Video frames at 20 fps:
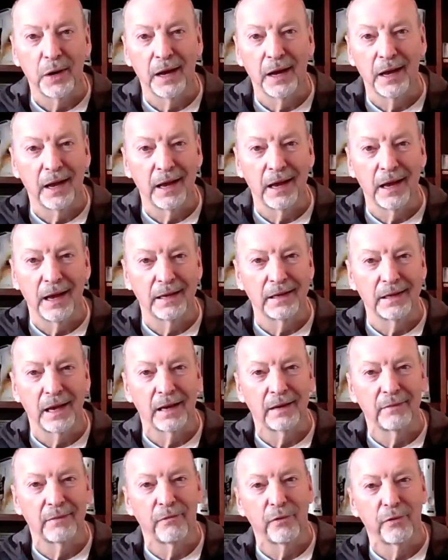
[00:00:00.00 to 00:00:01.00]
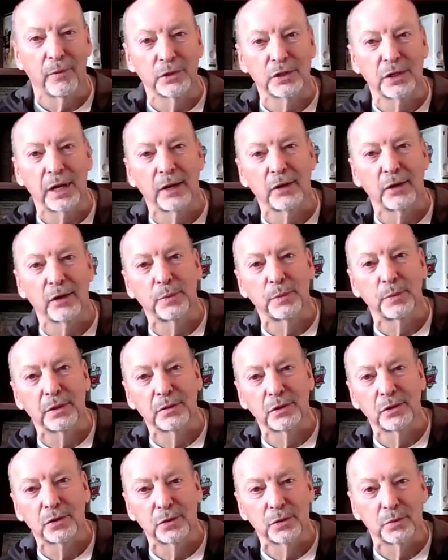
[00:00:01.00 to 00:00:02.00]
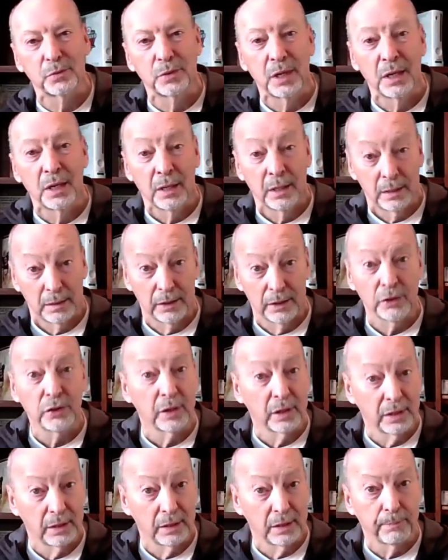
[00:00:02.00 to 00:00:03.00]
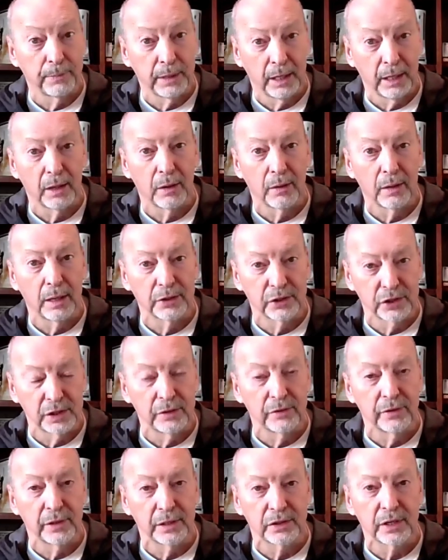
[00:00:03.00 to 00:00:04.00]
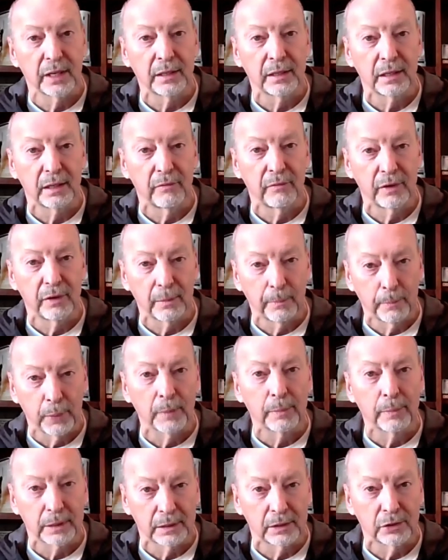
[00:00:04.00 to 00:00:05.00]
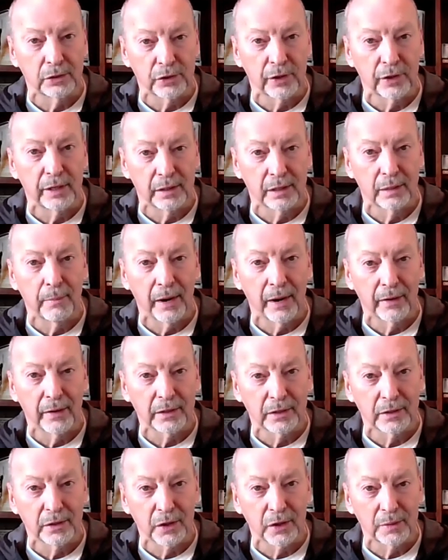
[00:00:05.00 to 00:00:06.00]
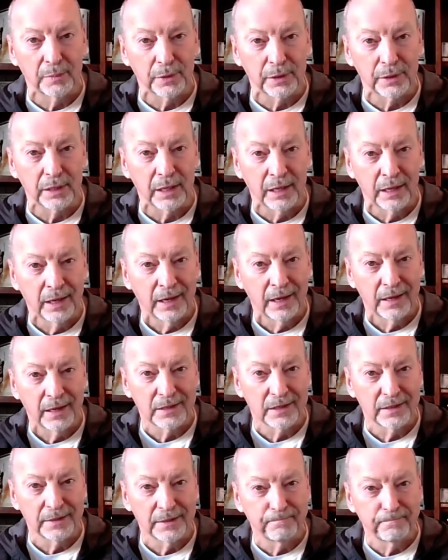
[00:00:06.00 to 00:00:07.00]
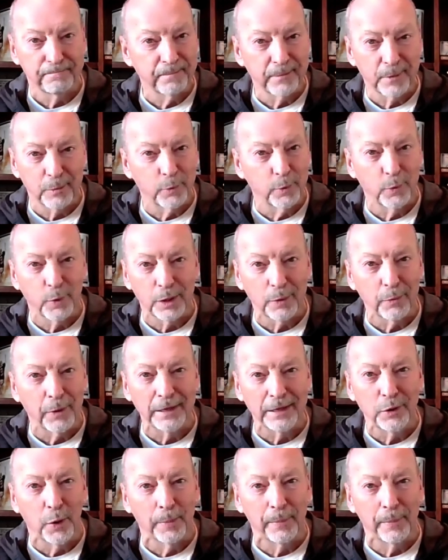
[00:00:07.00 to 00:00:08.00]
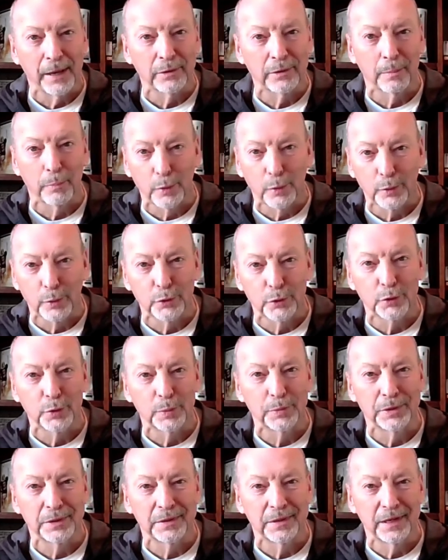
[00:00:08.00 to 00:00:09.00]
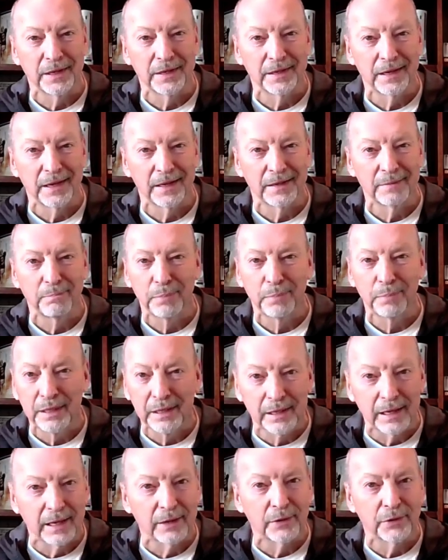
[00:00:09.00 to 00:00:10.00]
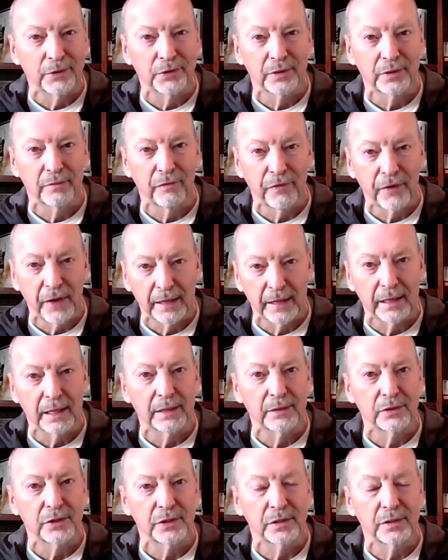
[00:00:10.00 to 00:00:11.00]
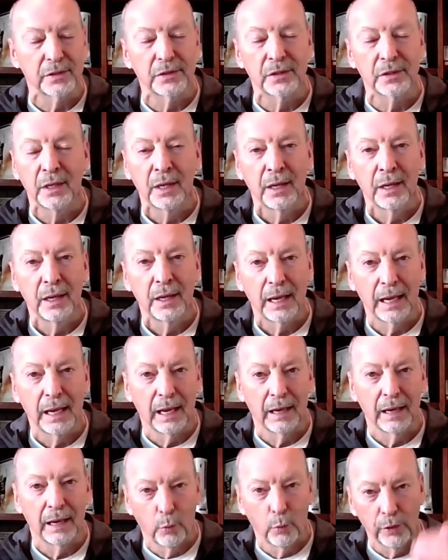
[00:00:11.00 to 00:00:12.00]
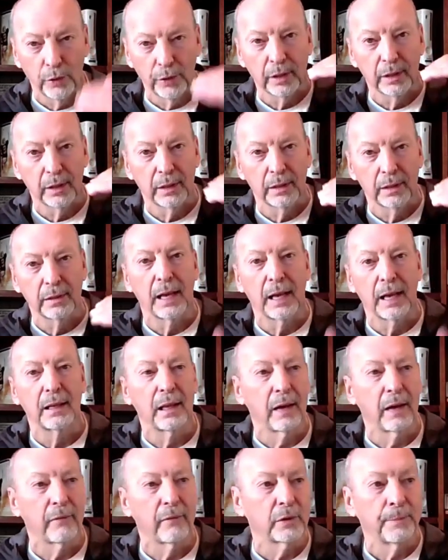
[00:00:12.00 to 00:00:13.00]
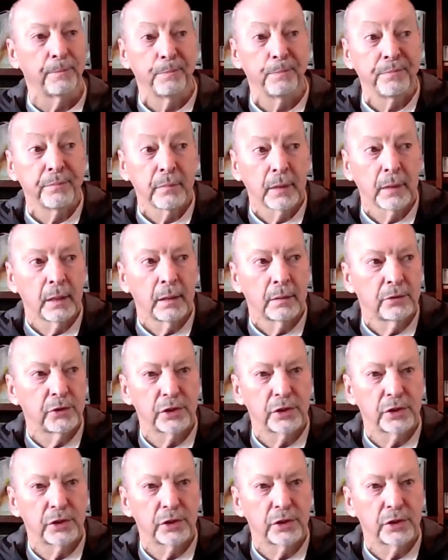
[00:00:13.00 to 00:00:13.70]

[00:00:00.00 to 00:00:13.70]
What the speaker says: and from salesman to literally, a senior executive in a publicly traded American company. It's like, what do I know about the boardroom and P&Ls and finances and working at that level?